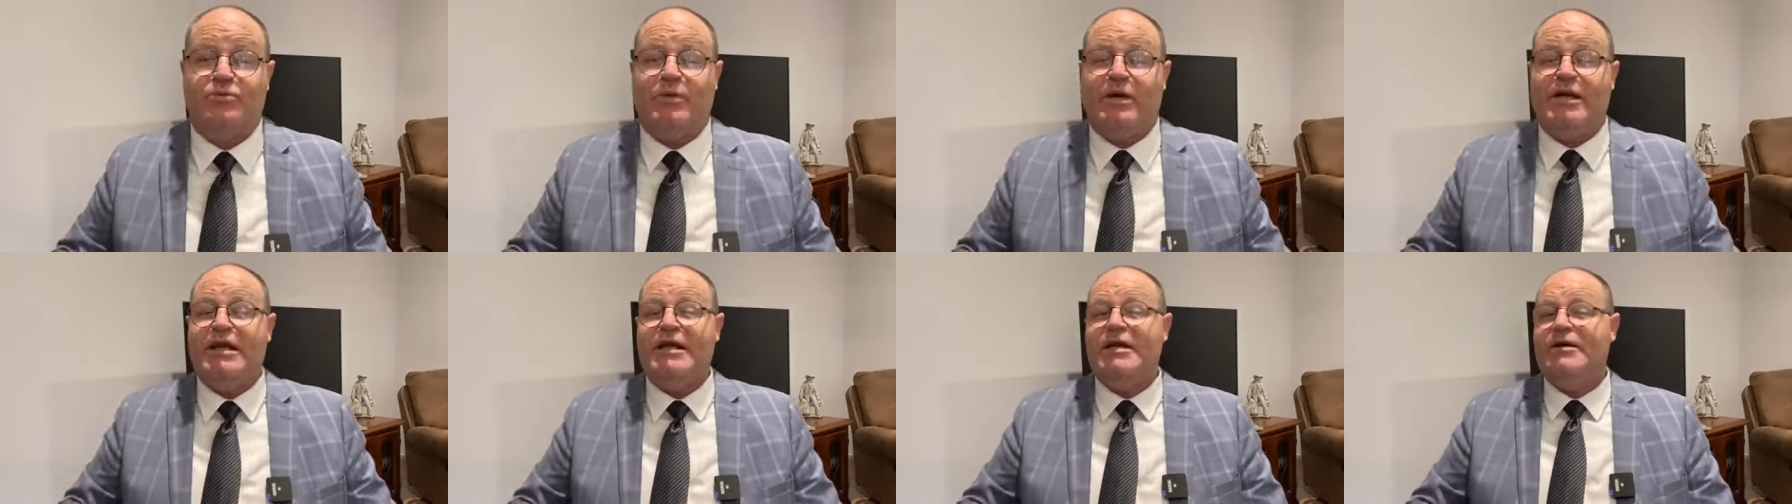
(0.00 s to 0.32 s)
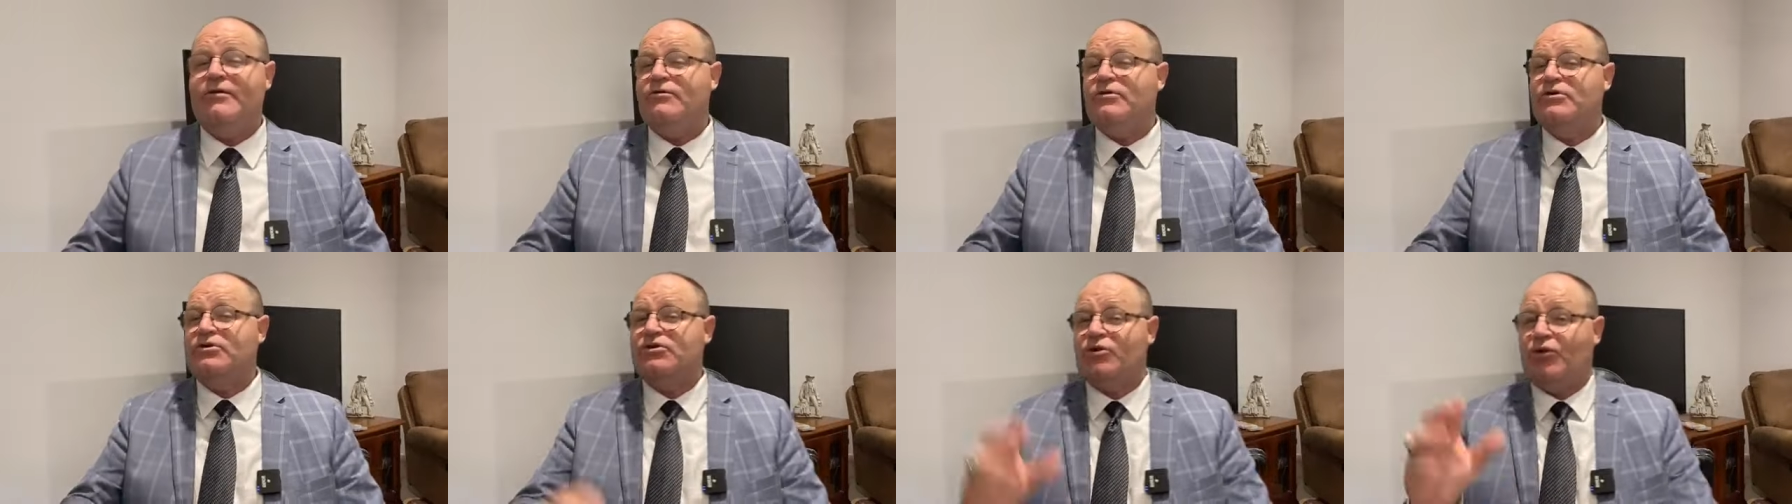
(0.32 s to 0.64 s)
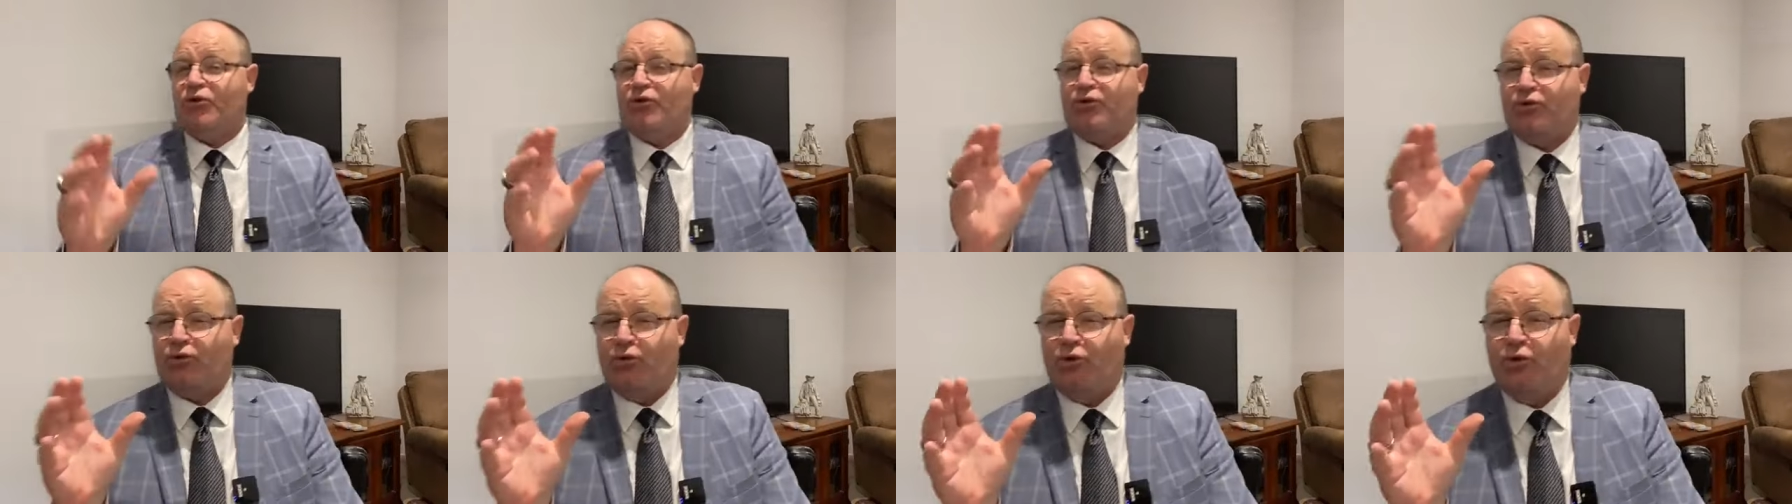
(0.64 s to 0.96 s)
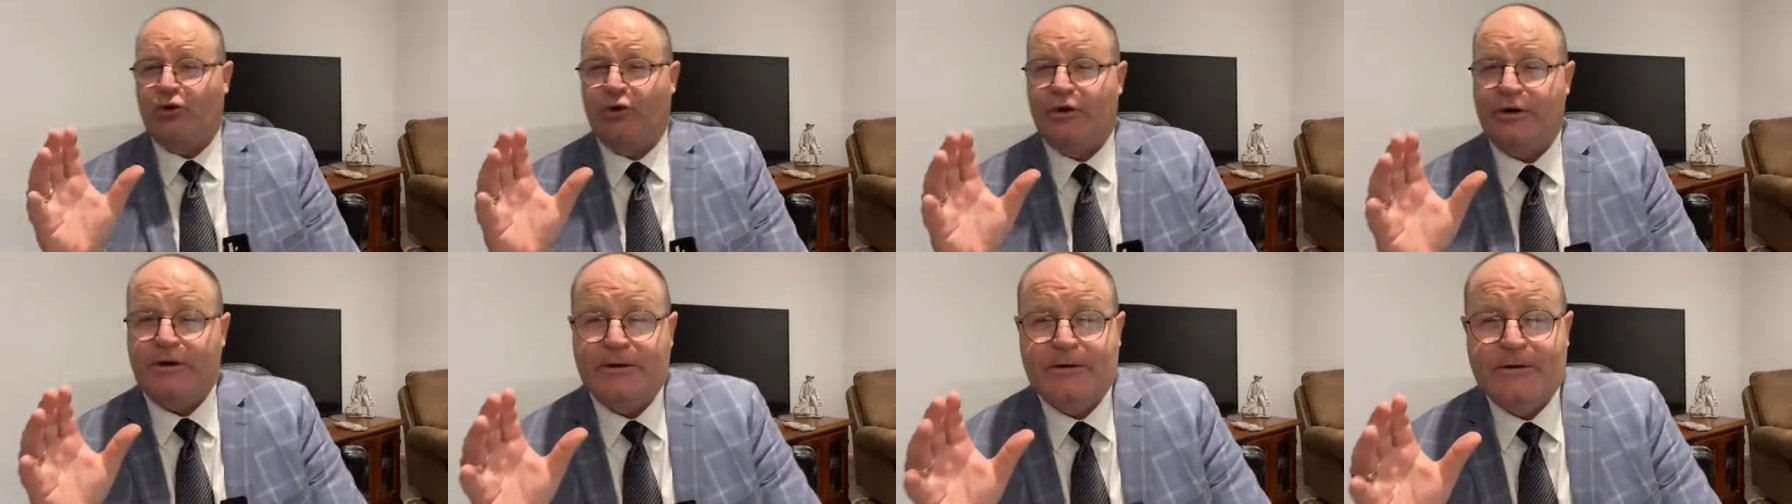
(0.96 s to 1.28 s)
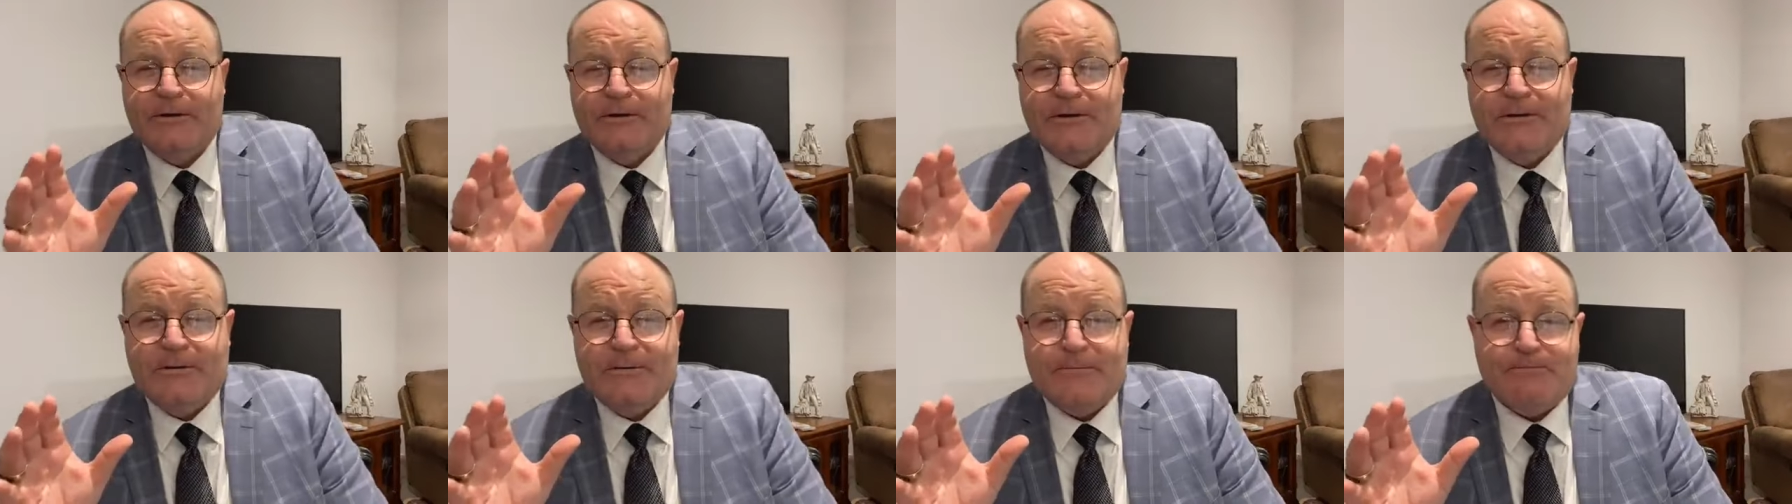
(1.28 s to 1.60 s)
But here is the thought
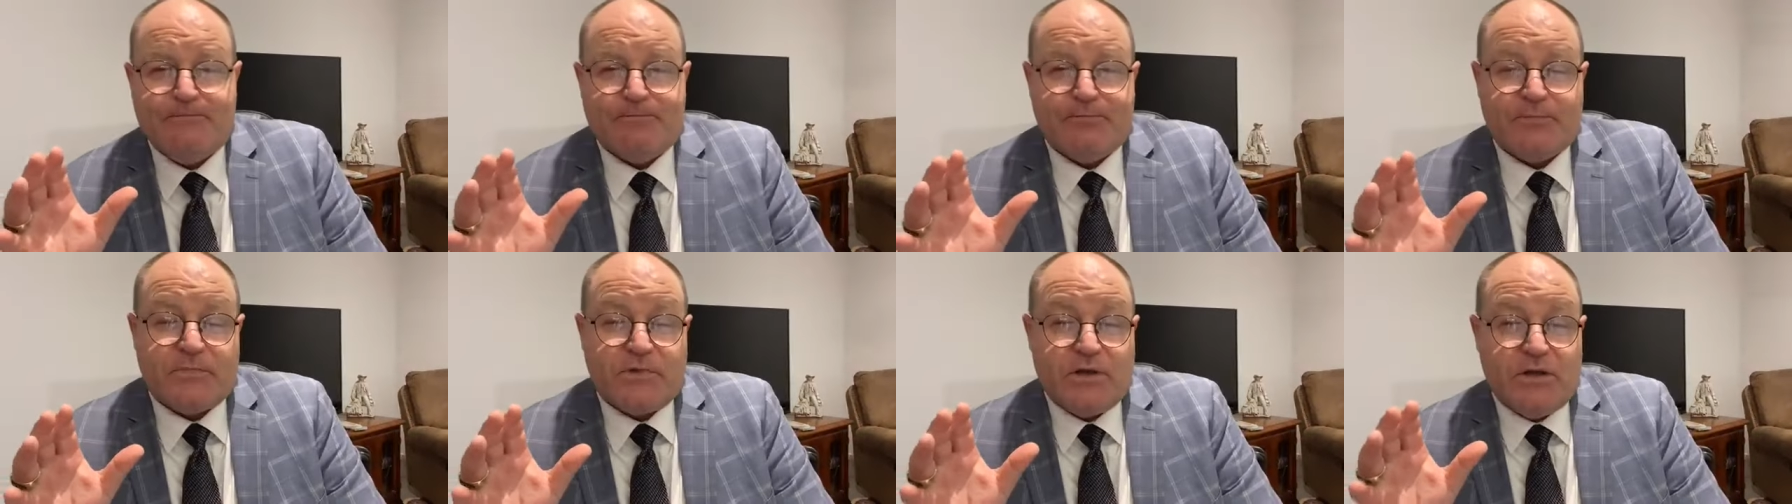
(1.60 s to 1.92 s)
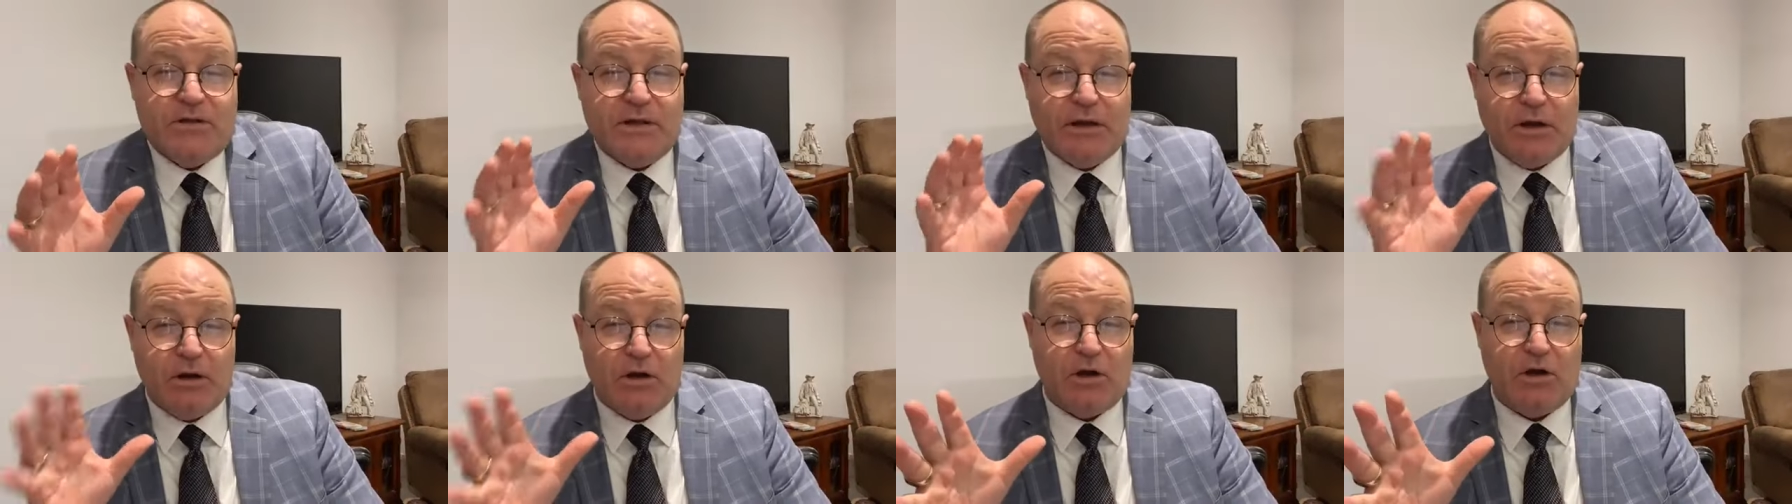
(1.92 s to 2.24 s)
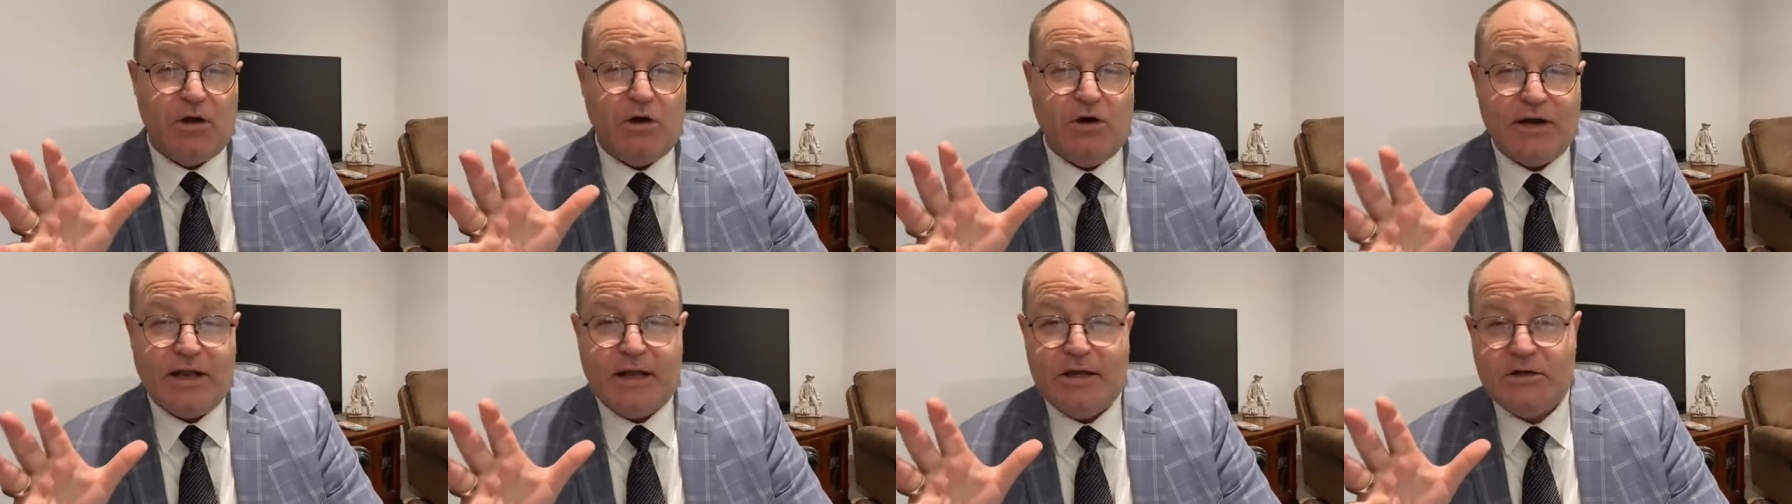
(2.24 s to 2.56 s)
that I got